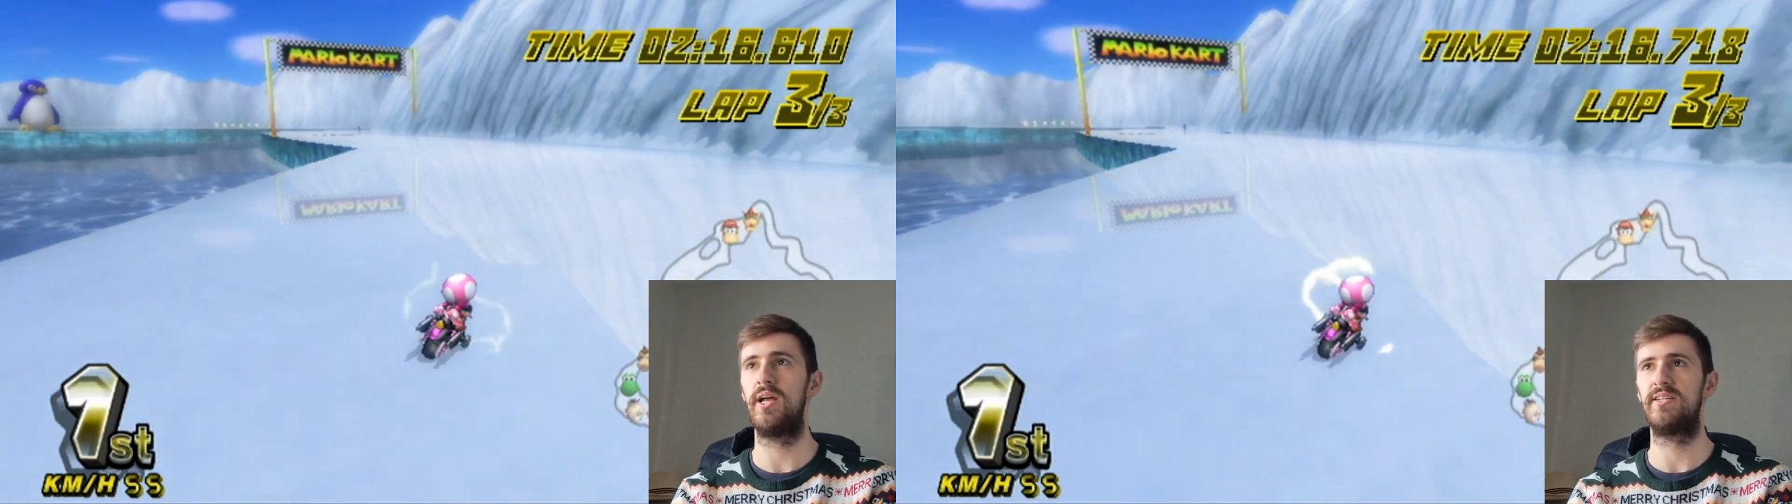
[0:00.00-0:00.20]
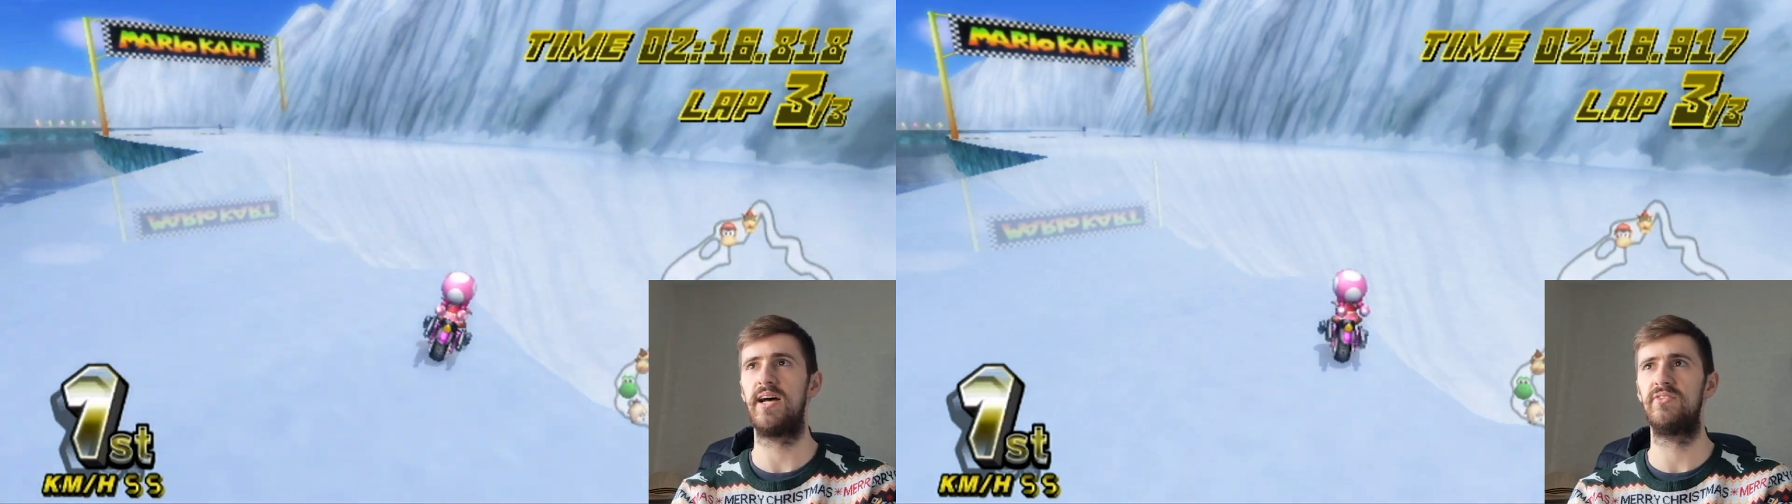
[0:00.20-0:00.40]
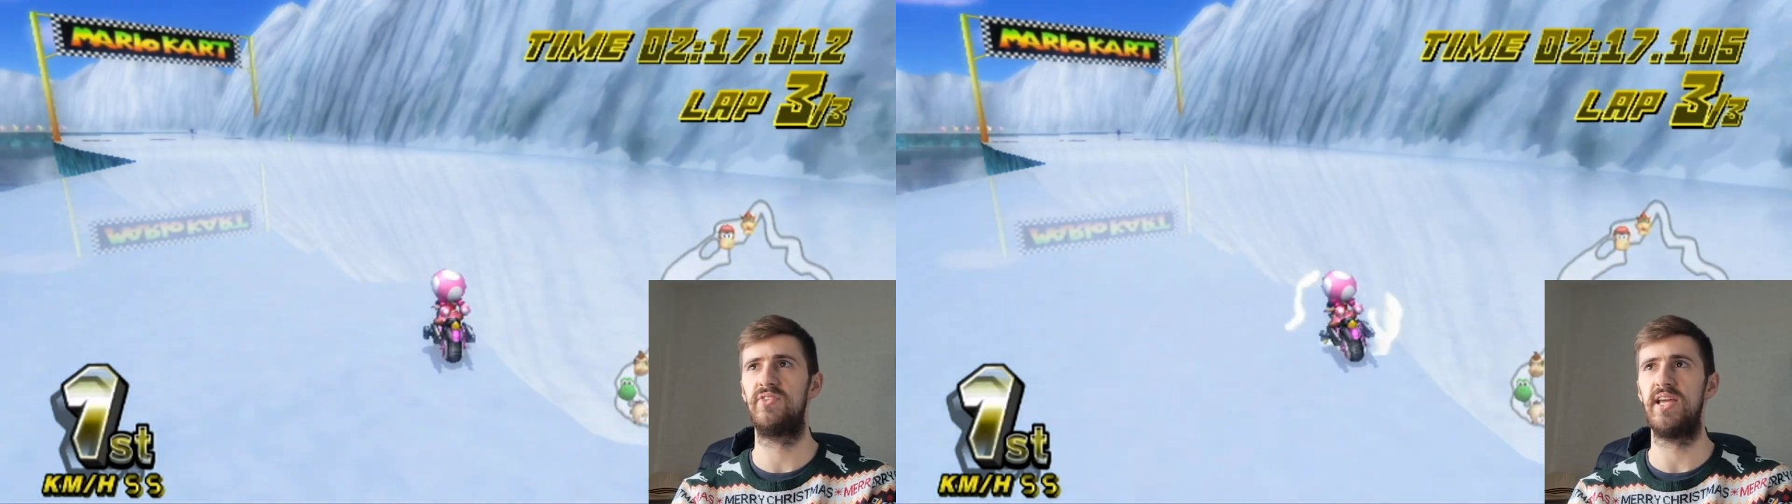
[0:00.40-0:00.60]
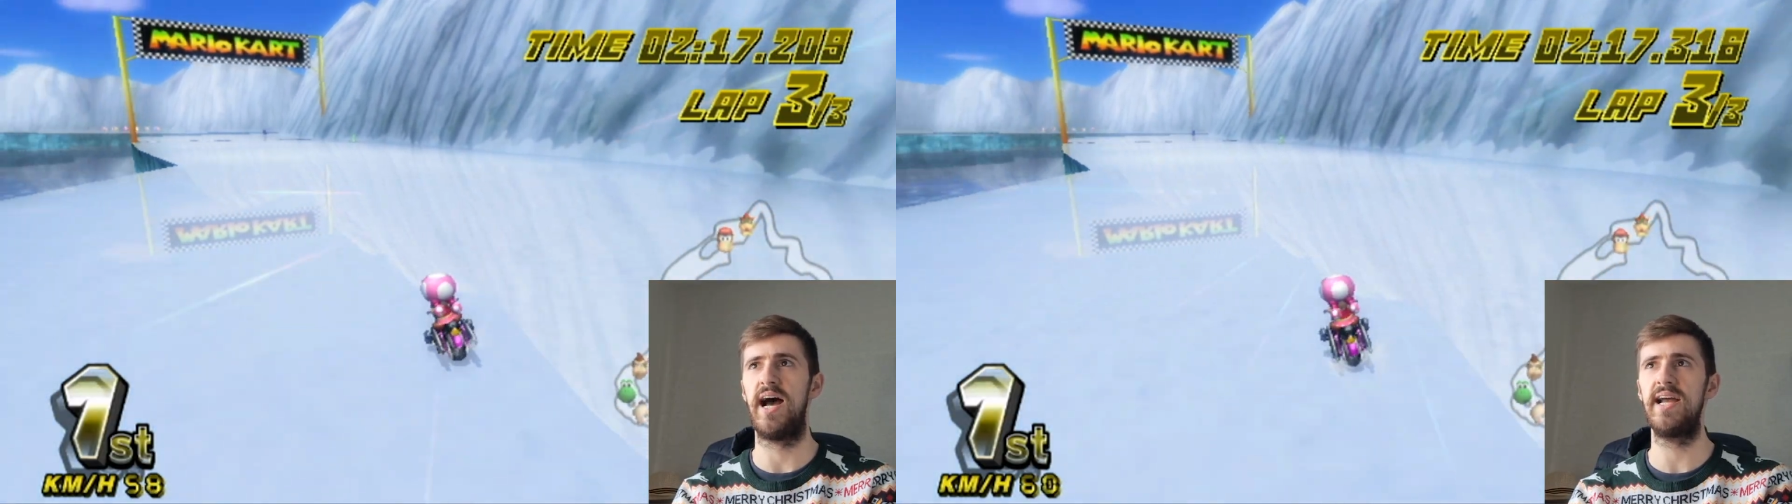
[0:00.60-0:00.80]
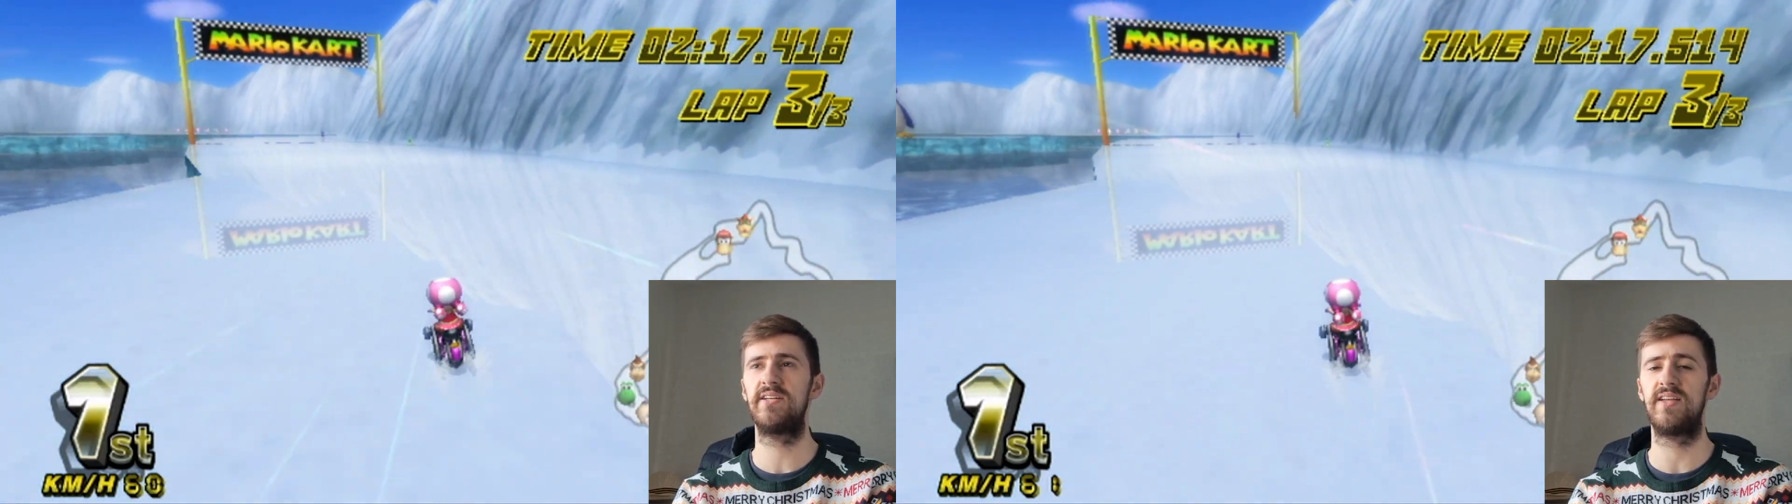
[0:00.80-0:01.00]
It has the
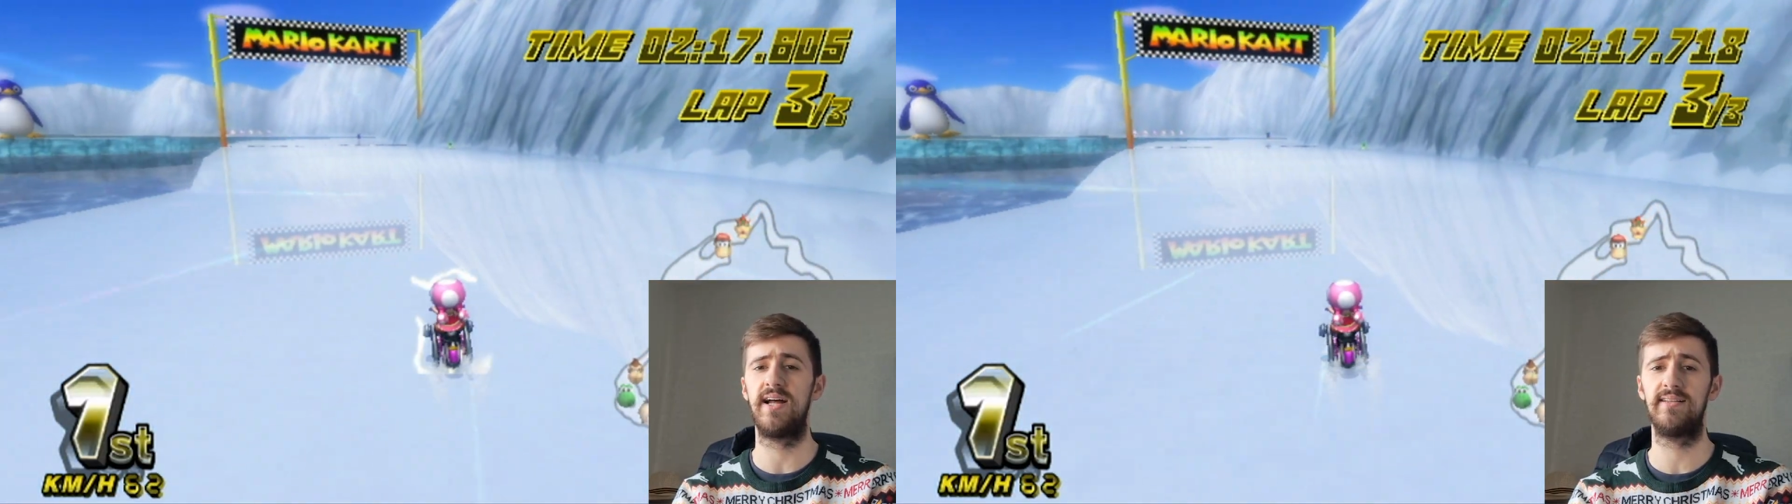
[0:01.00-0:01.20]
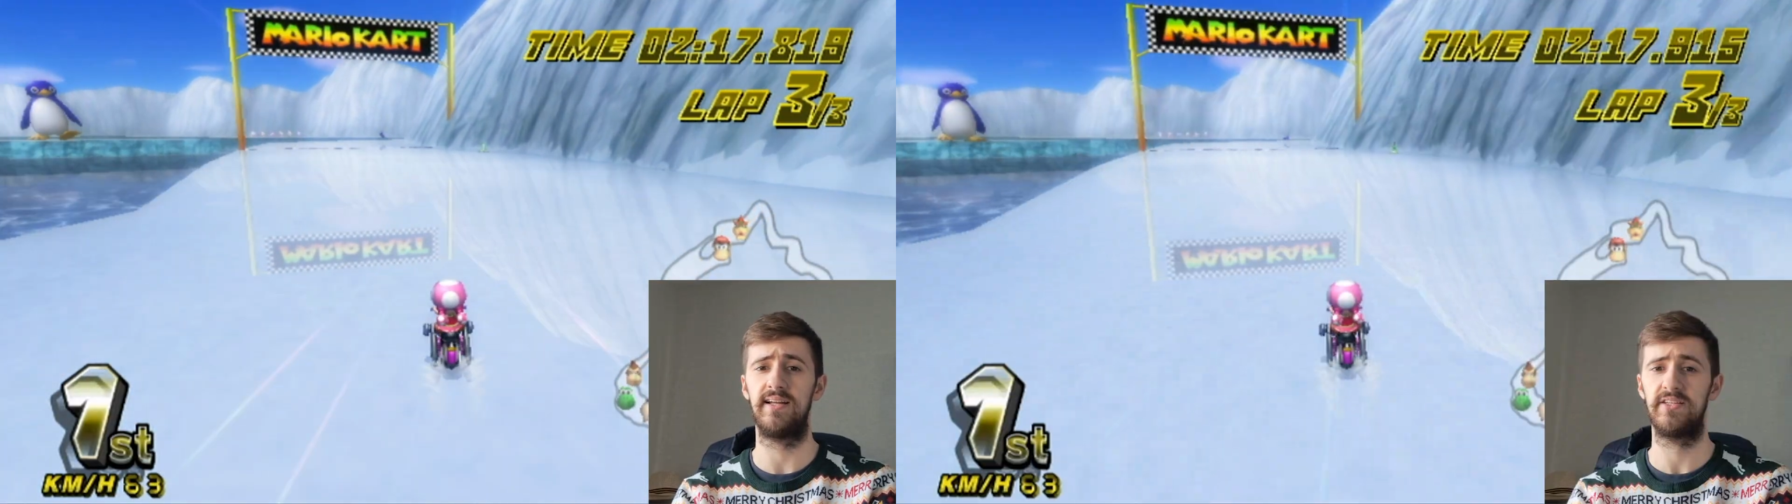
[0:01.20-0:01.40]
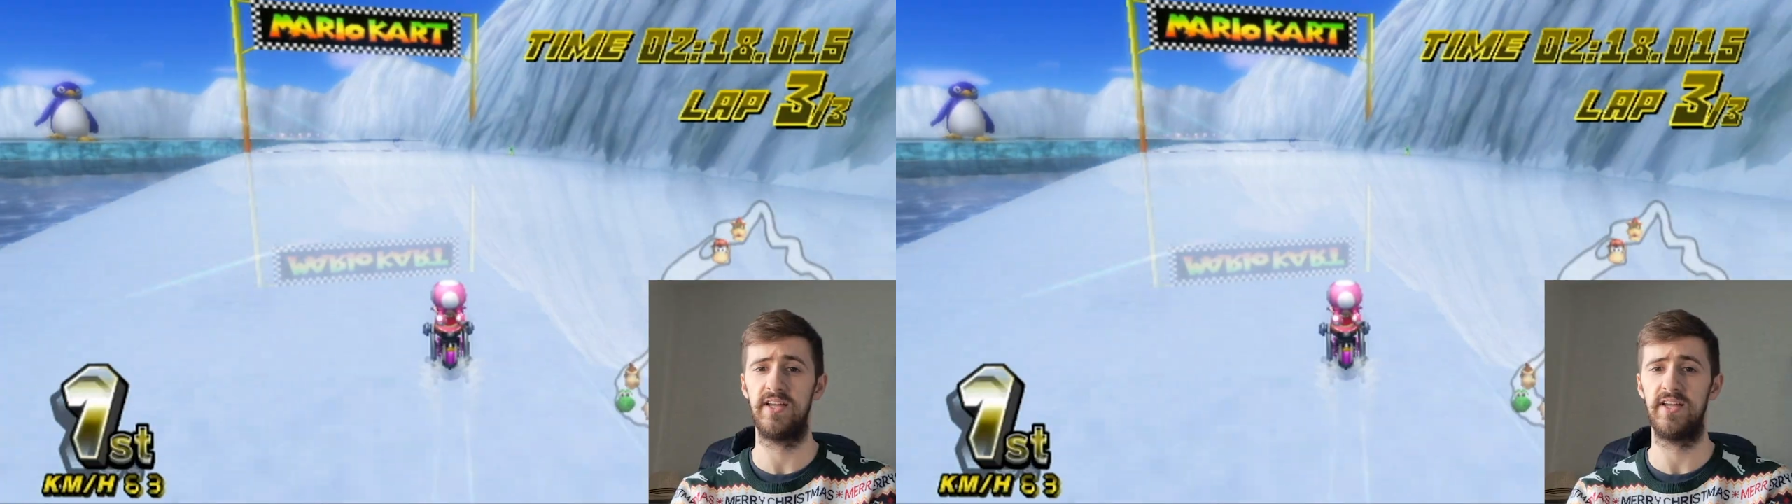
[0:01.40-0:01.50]
highest handling